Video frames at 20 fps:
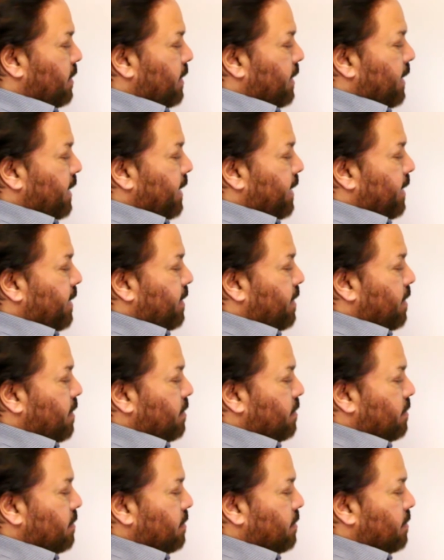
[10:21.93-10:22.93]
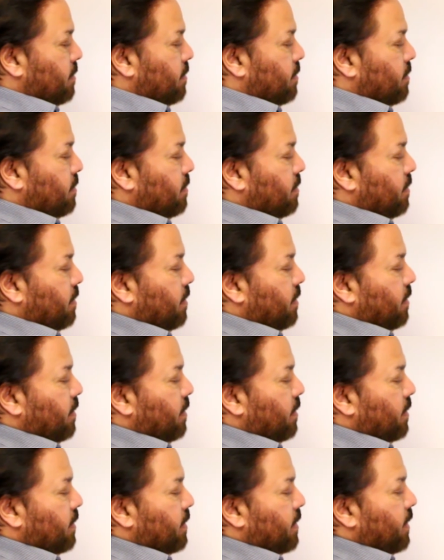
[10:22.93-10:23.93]
era,
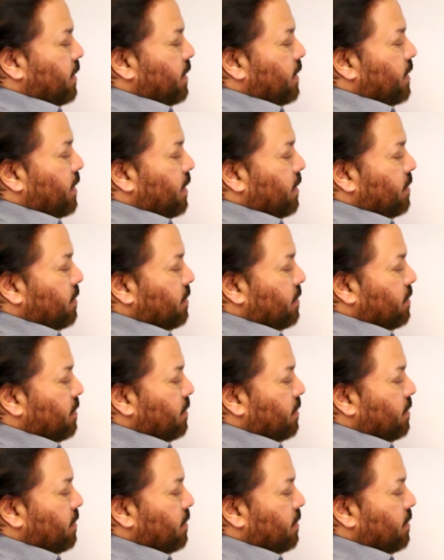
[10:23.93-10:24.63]
kanna,